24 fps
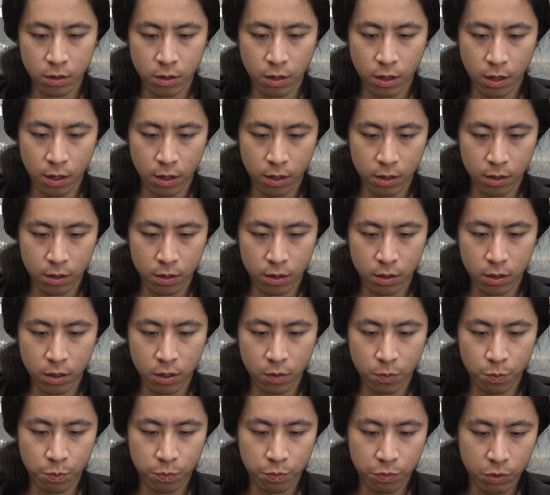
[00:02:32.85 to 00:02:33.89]
And the
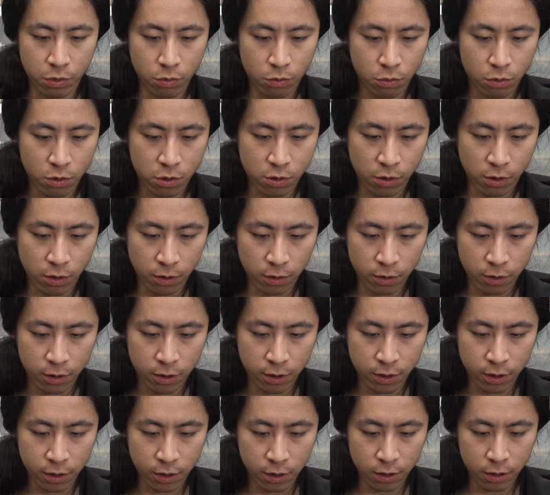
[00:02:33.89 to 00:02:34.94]
build
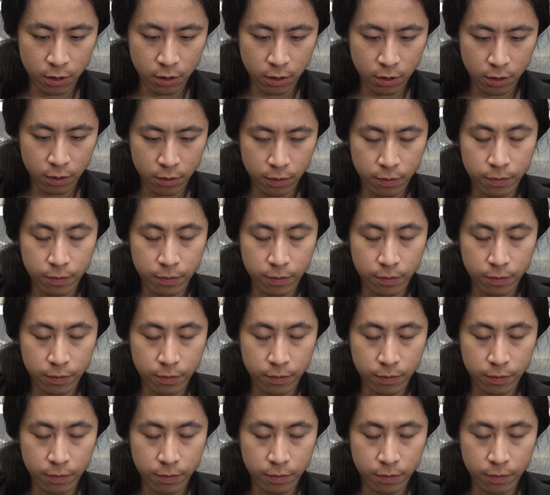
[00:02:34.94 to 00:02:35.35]
quality,